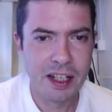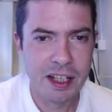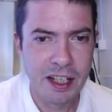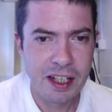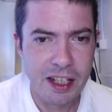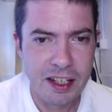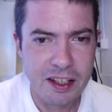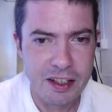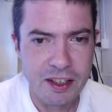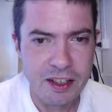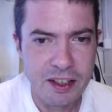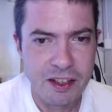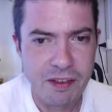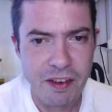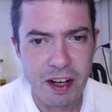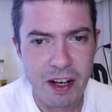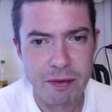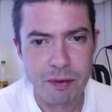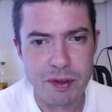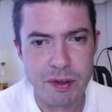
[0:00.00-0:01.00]
is a
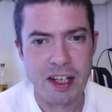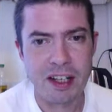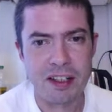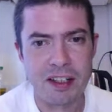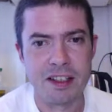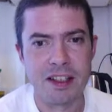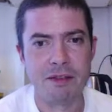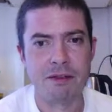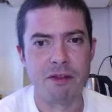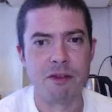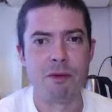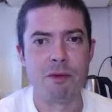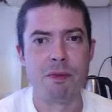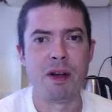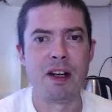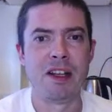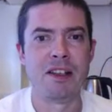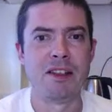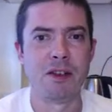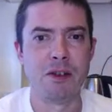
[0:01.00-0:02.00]
survival tactic for a
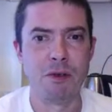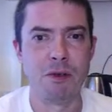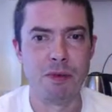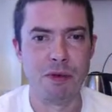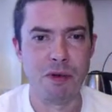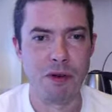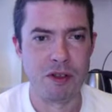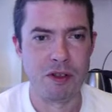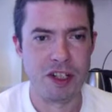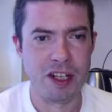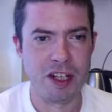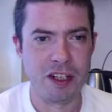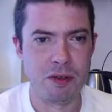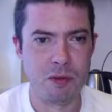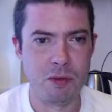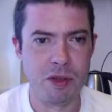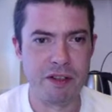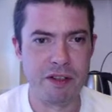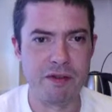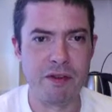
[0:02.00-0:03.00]
political project
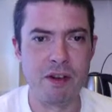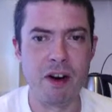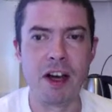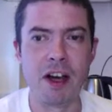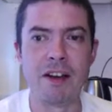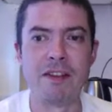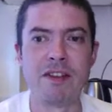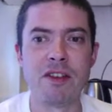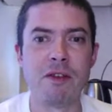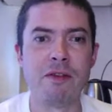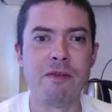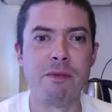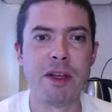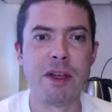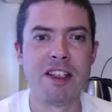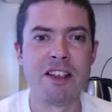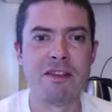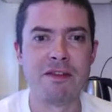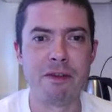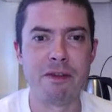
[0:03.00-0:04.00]
which thrives on
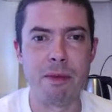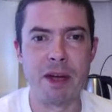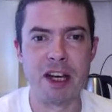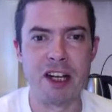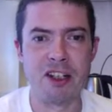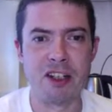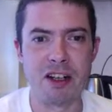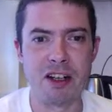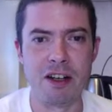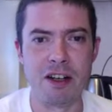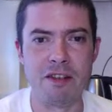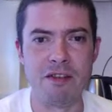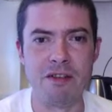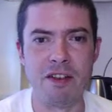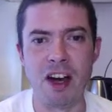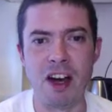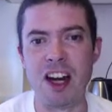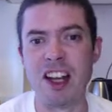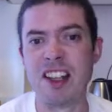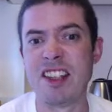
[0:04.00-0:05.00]
misinformation,
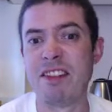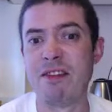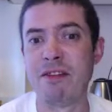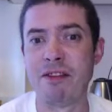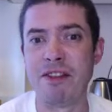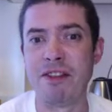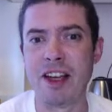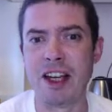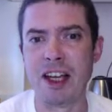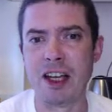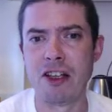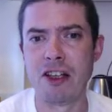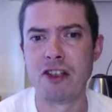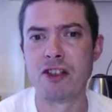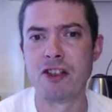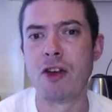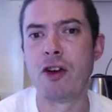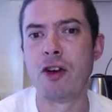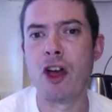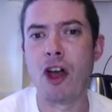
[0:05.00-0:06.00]
violence and fear.
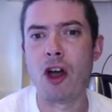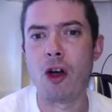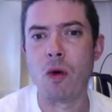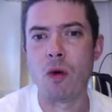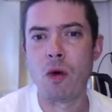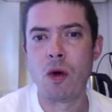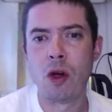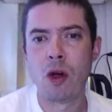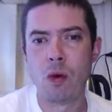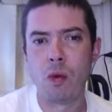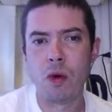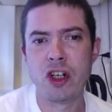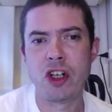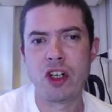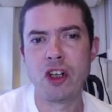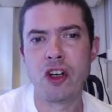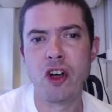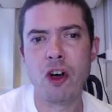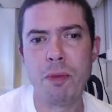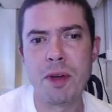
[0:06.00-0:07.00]
So no, we should
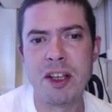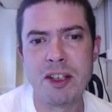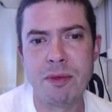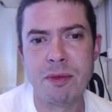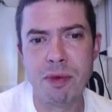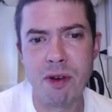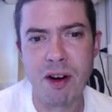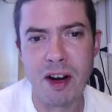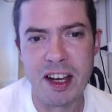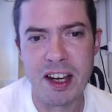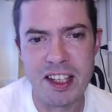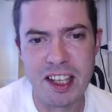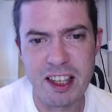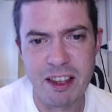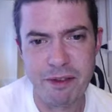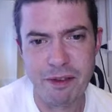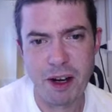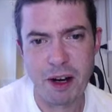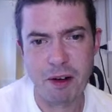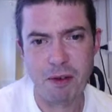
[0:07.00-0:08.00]
not be surprised that the
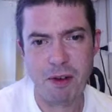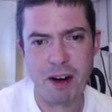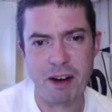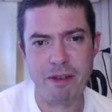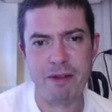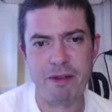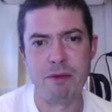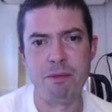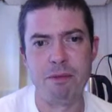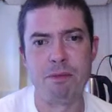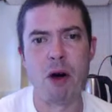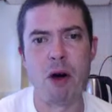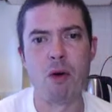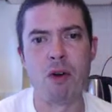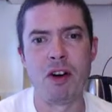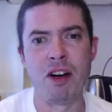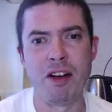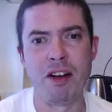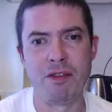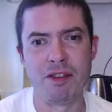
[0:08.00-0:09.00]
far right feel bold
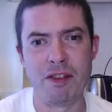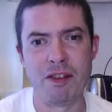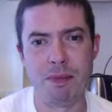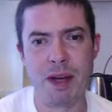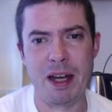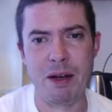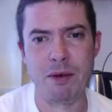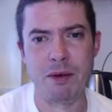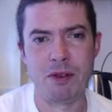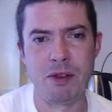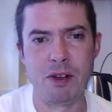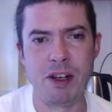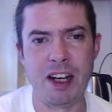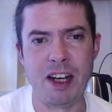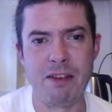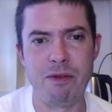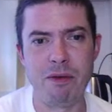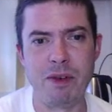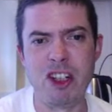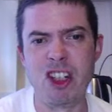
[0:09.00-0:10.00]
enough to pounce on a
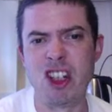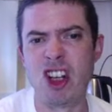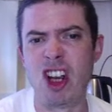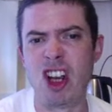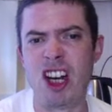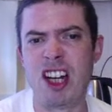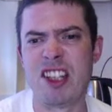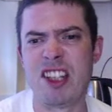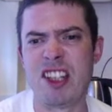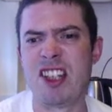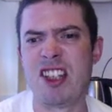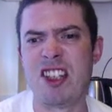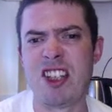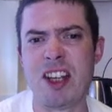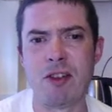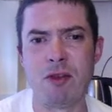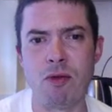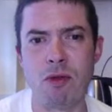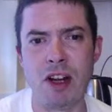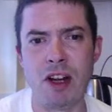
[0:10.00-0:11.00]
left-wing journalist in
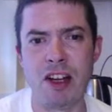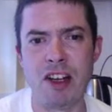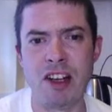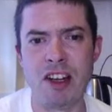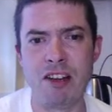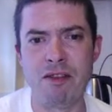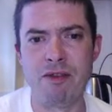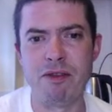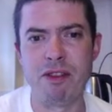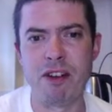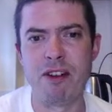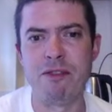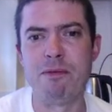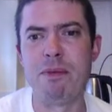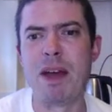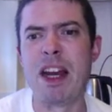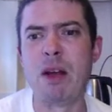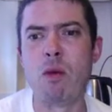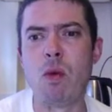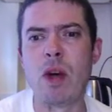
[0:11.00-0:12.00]
central London in front of
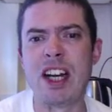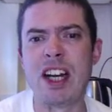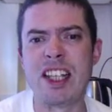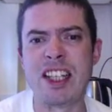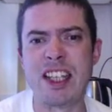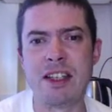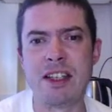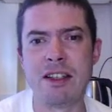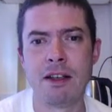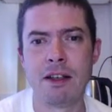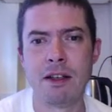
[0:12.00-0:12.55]
many witnesses.